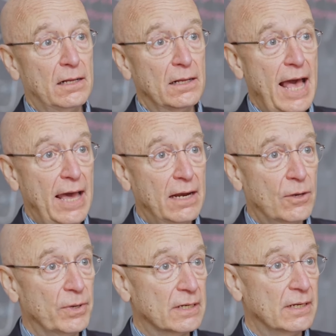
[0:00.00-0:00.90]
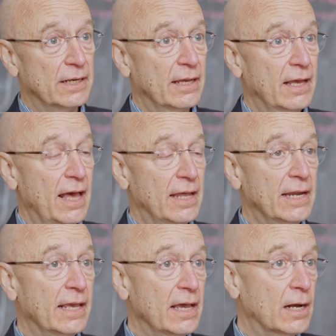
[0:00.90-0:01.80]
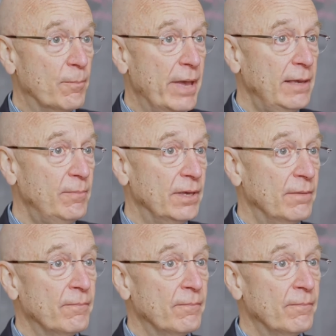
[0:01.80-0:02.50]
adequately and in a young baby.